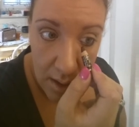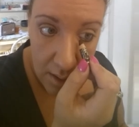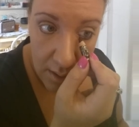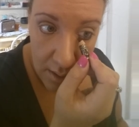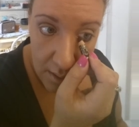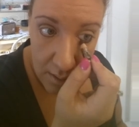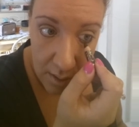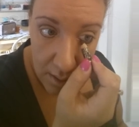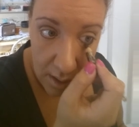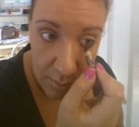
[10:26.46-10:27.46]
And
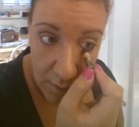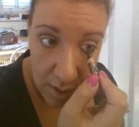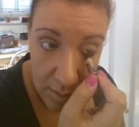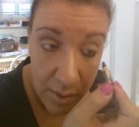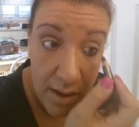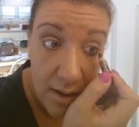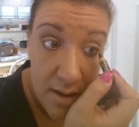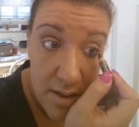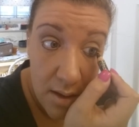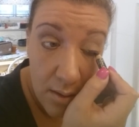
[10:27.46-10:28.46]
then we're gonna blend
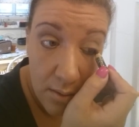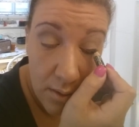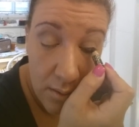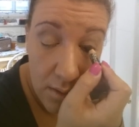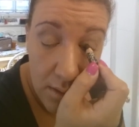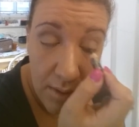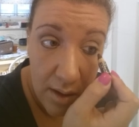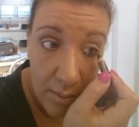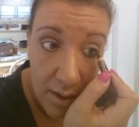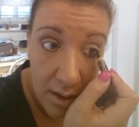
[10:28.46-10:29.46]
this, so don't worry
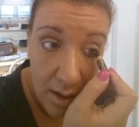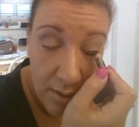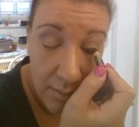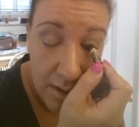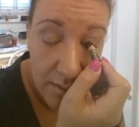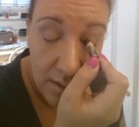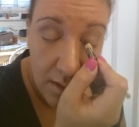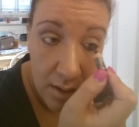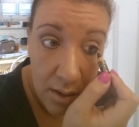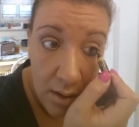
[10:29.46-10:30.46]
about it being kind of
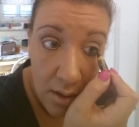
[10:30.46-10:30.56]
messy.